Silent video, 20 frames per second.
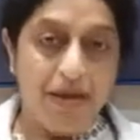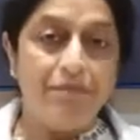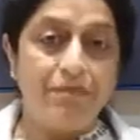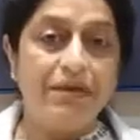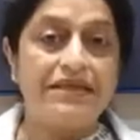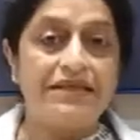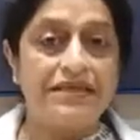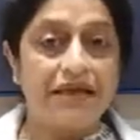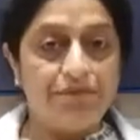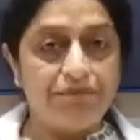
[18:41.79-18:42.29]

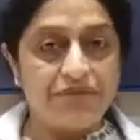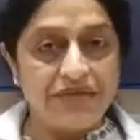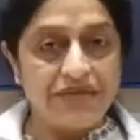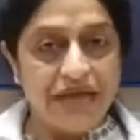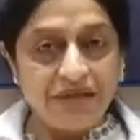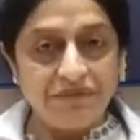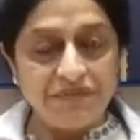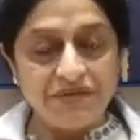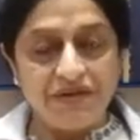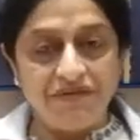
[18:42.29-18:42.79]
But
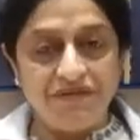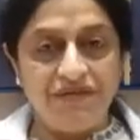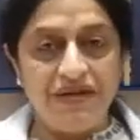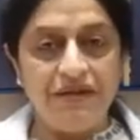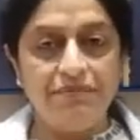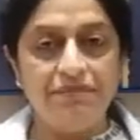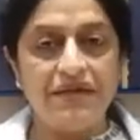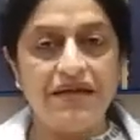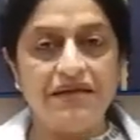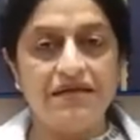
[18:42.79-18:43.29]
sometimes the
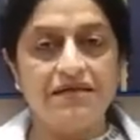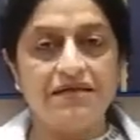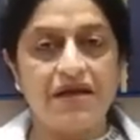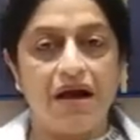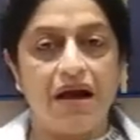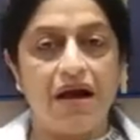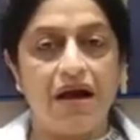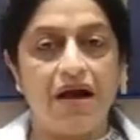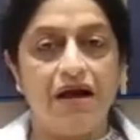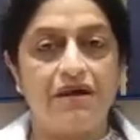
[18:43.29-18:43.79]
females
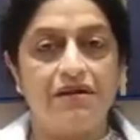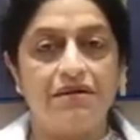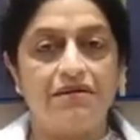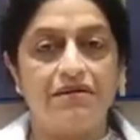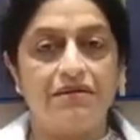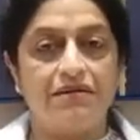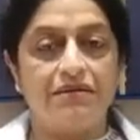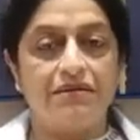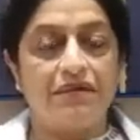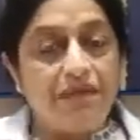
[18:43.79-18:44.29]
are
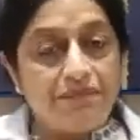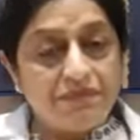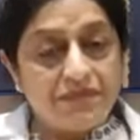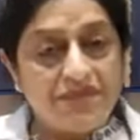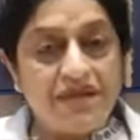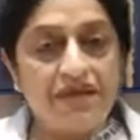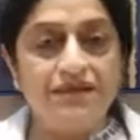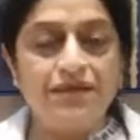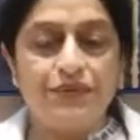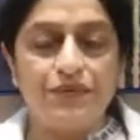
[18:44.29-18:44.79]

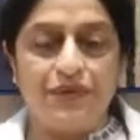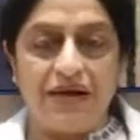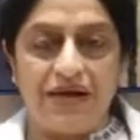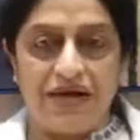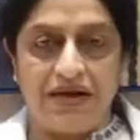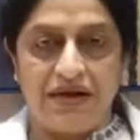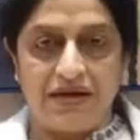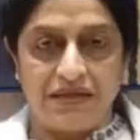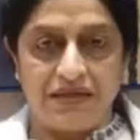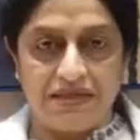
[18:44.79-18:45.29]
themselves
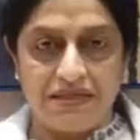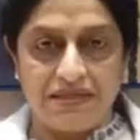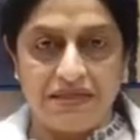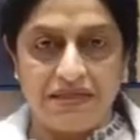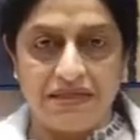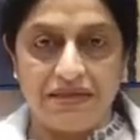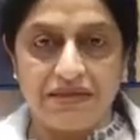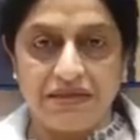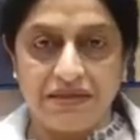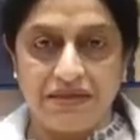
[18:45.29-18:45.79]
very
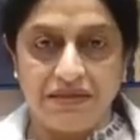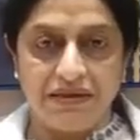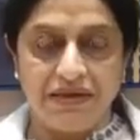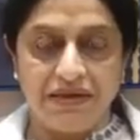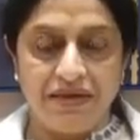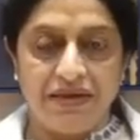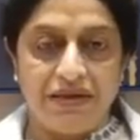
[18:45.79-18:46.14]
concerned